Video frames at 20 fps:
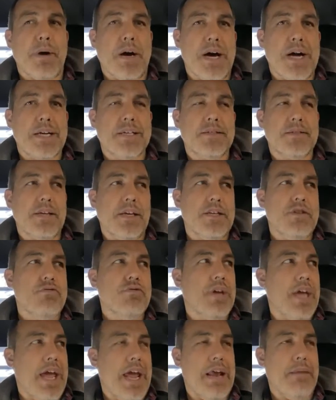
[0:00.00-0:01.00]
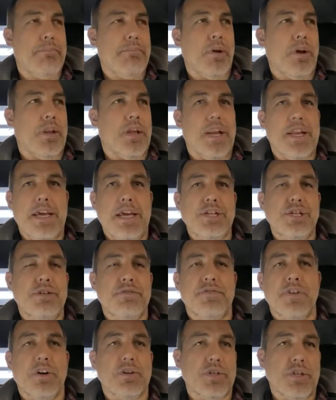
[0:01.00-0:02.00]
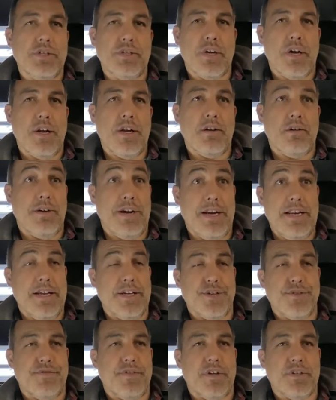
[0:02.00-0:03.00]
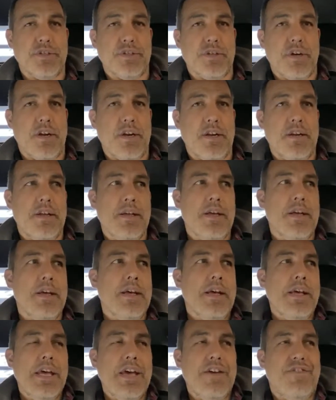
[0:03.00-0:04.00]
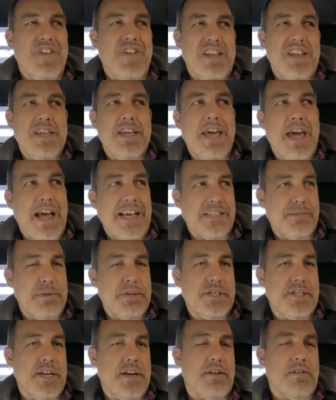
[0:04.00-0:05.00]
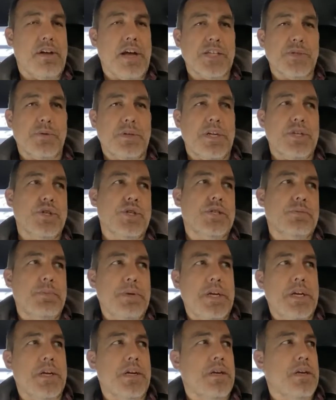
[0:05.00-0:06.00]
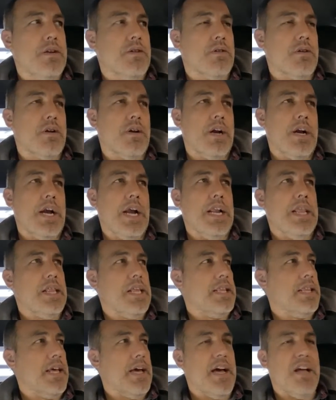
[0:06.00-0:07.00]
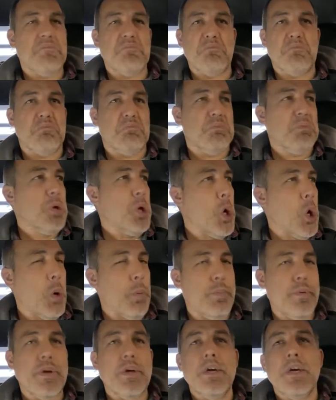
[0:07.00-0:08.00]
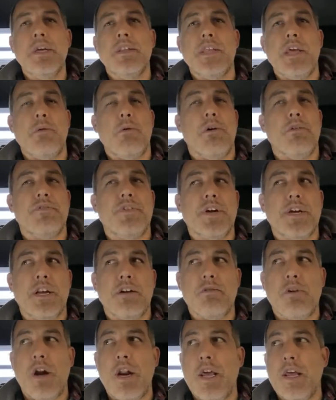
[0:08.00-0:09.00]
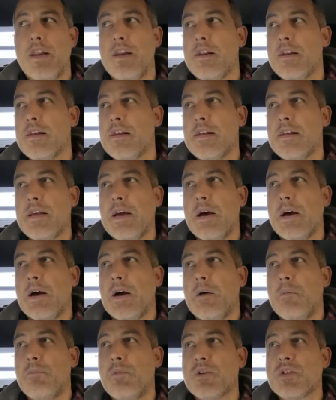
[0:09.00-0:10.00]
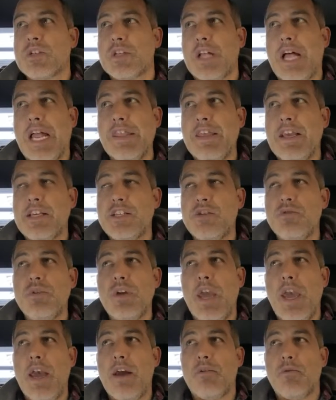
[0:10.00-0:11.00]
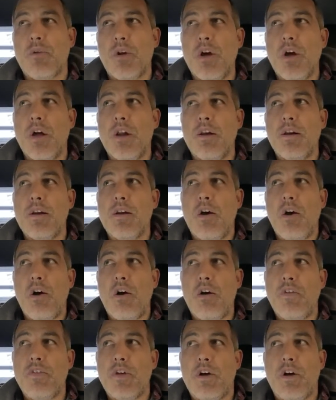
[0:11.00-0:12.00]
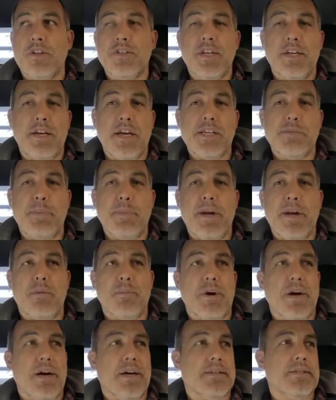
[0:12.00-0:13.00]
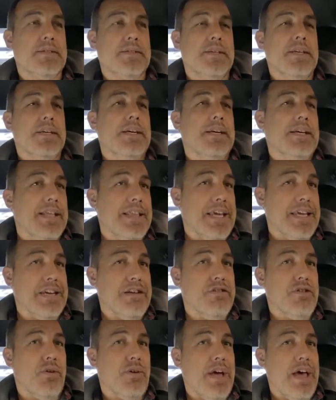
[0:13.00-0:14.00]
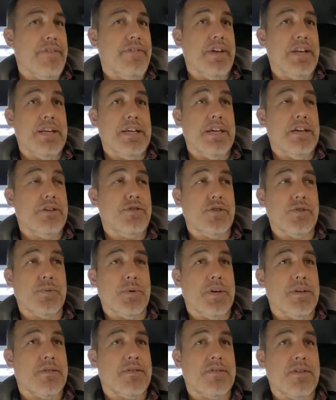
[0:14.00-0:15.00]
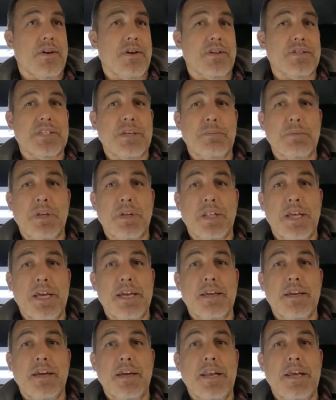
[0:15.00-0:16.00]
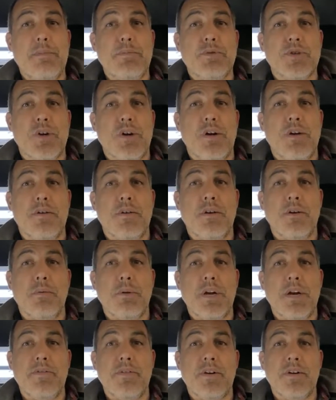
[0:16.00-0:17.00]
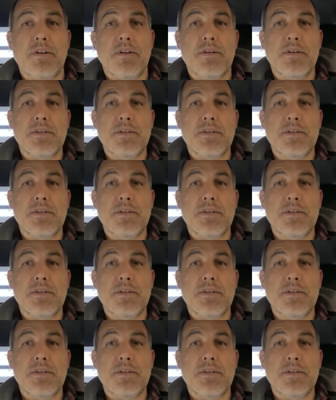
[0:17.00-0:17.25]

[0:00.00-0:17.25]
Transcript: box, and you can't put a lot of engine functions on it or any engine functions on it. If anything has to be synchronized with engine speed or anything like that, nope, they won't fucking run it. There's just a lot of things you can't run on the Haltech expander box that you don't have any issues with on something like an M-Tron or whatever.